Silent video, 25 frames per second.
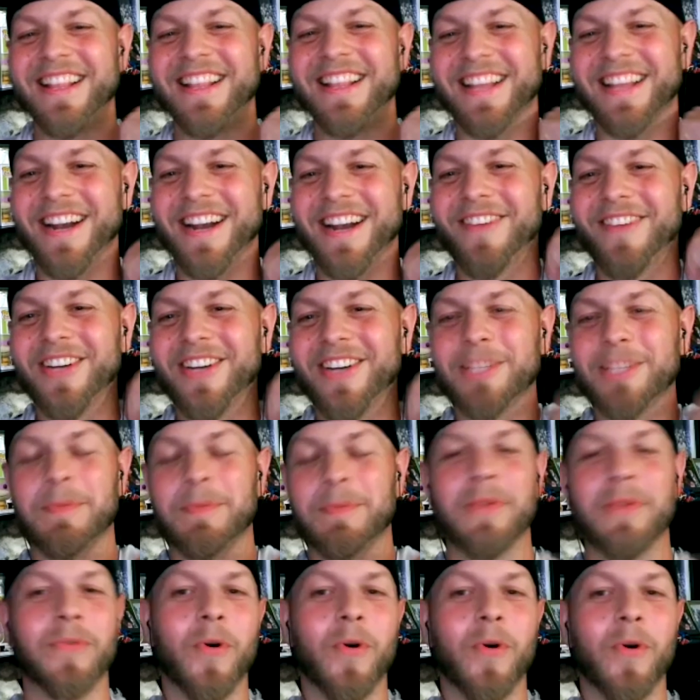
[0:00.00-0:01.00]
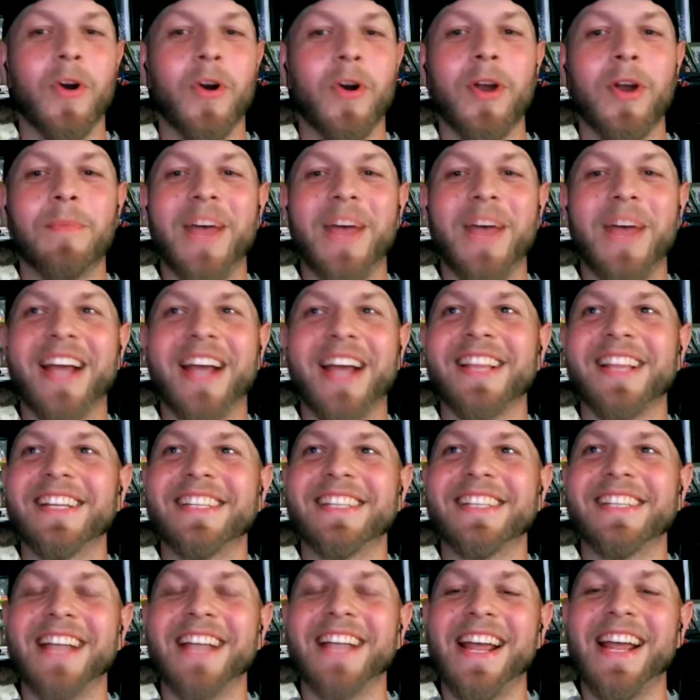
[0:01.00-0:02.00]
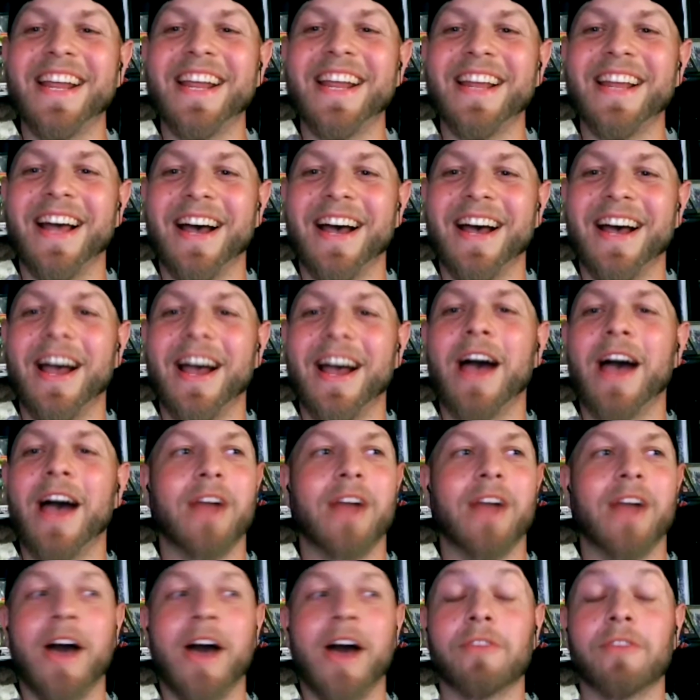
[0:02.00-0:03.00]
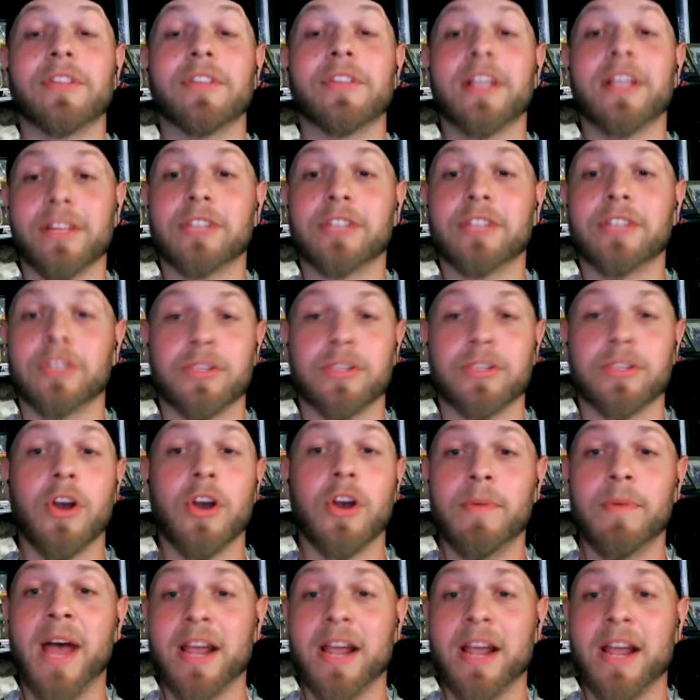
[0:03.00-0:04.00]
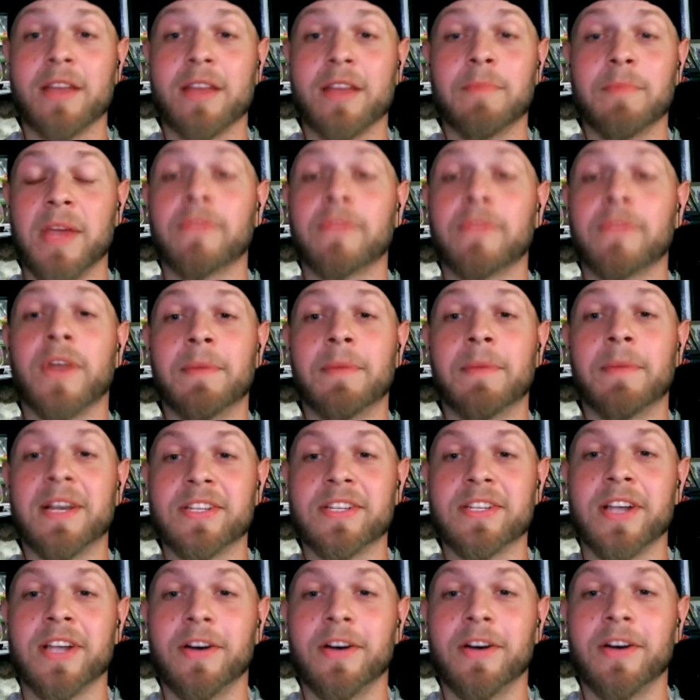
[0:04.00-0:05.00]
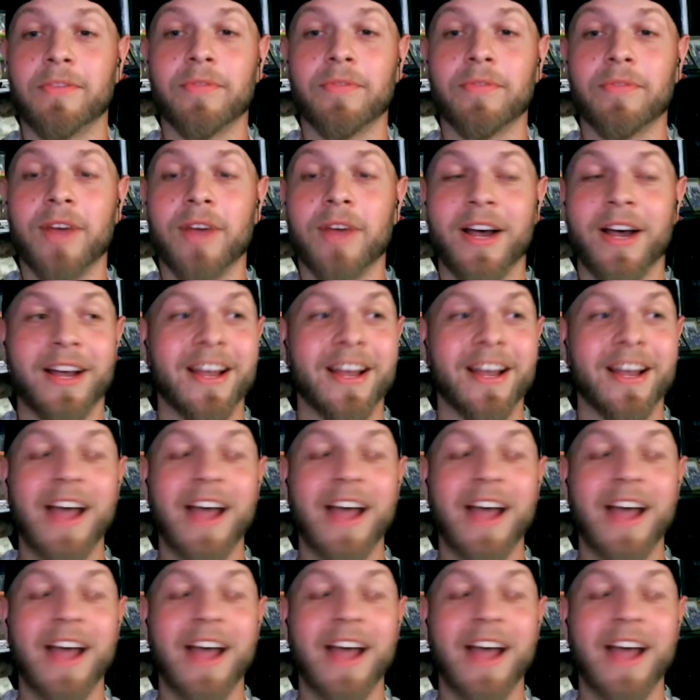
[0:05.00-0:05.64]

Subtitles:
than I was before back in the day. I would literally just go back and make fun of myself.